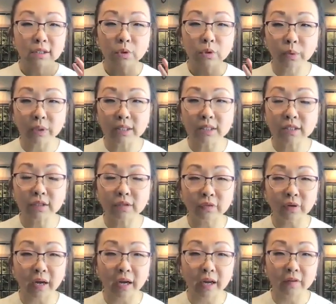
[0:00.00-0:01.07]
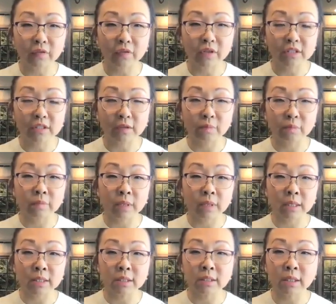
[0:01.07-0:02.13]
We survived this
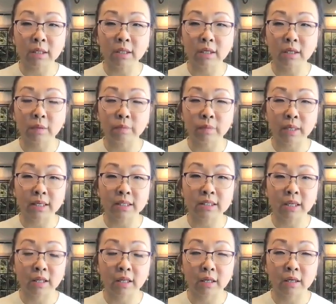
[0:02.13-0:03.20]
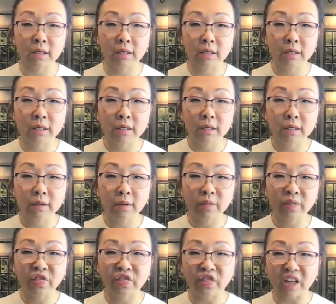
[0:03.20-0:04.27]
amazing, amazing
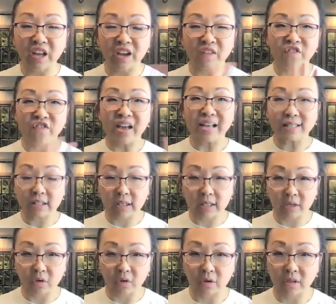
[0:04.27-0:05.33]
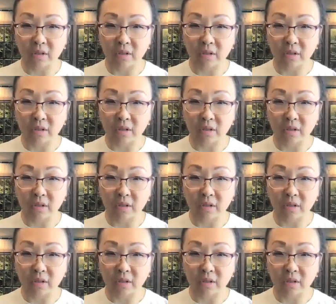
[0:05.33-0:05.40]
event in our